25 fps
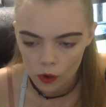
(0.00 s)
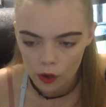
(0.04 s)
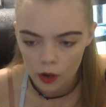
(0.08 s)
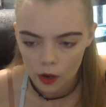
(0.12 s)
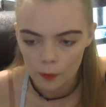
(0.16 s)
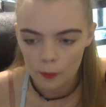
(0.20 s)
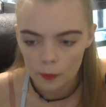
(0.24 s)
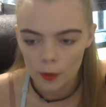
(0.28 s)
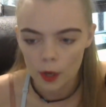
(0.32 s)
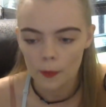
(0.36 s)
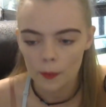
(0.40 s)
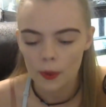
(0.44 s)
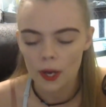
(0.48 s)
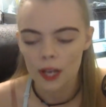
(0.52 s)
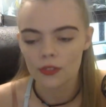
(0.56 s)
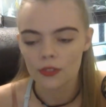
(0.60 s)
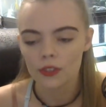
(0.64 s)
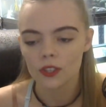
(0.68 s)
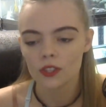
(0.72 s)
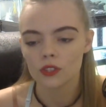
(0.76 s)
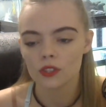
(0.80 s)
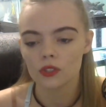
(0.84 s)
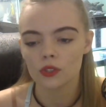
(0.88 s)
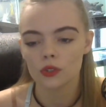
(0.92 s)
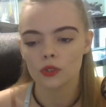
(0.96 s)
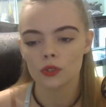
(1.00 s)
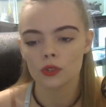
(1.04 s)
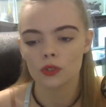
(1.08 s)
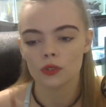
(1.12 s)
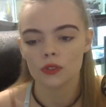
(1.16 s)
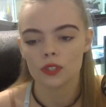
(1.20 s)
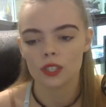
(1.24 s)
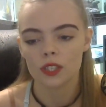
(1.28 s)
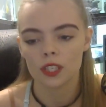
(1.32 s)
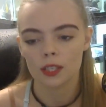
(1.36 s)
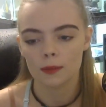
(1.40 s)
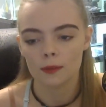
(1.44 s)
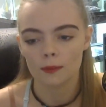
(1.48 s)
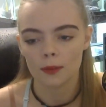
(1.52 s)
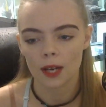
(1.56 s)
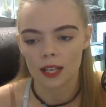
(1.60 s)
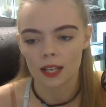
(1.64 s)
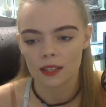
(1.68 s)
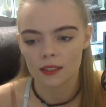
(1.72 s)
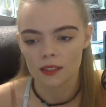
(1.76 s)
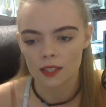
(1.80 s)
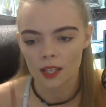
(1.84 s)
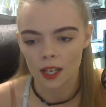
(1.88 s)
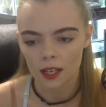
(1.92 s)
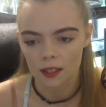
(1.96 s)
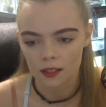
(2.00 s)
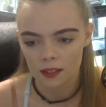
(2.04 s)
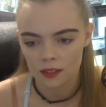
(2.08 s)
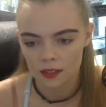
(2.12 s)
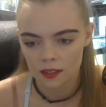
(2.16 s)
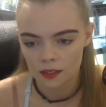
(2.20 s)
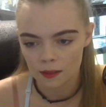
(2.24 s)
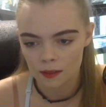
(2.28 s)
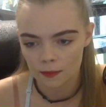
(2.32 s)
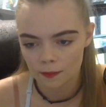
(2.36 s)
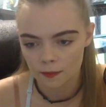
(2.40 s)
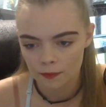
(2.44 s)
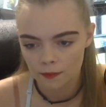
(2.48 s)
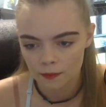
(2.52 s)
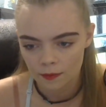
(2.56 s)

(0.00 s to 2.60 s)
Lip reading: Ball pythons do use heat mats, yes.